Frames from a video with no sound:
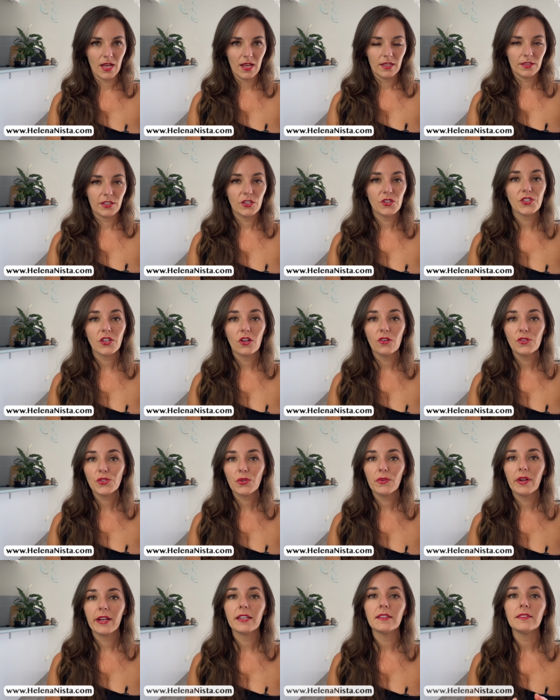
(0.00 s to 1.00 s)
There's also
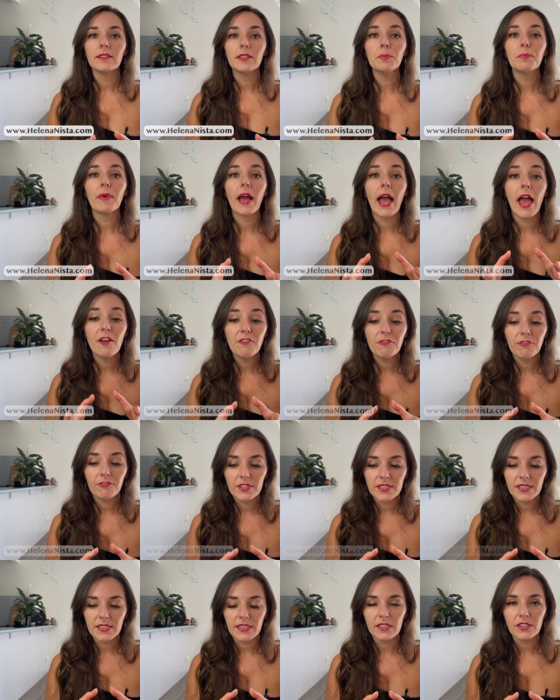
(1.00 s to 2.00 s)
a deep
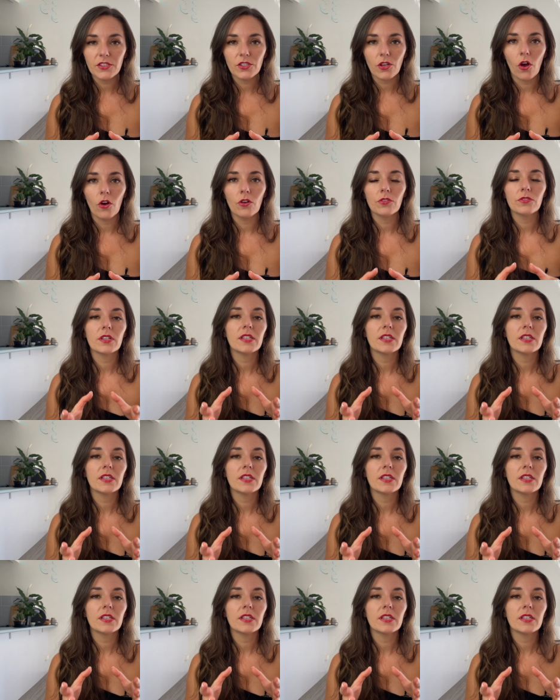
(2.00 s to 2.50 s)
emphasis on